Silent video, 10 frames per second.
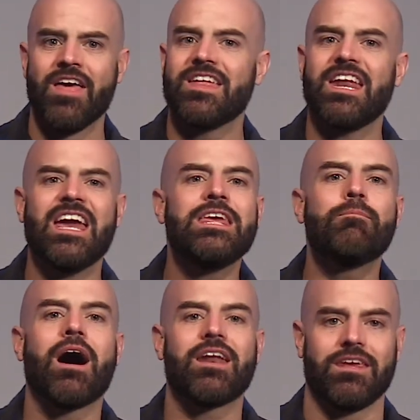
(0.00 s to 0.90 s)
that
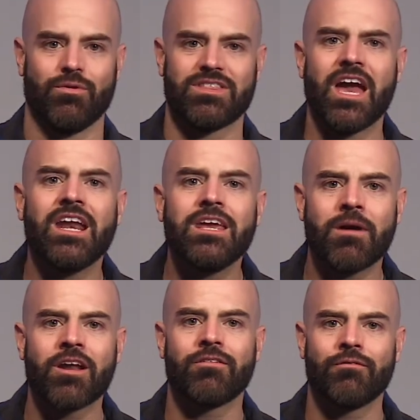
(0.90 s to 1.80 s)
anybody with any
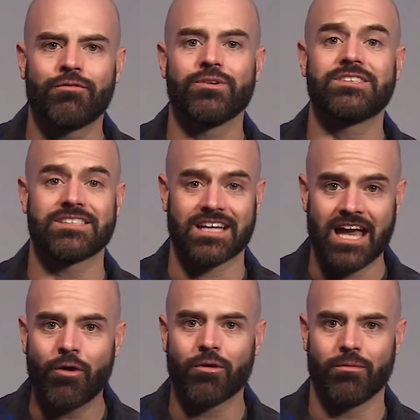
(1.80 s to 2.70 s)
amount of influence is
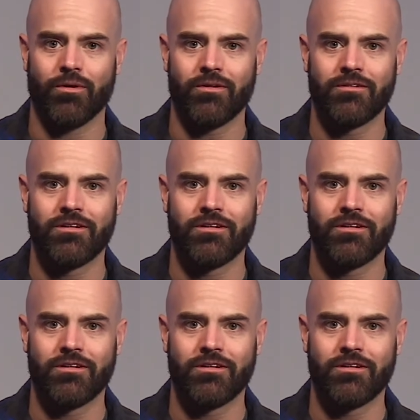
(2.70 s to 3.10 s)
accountable.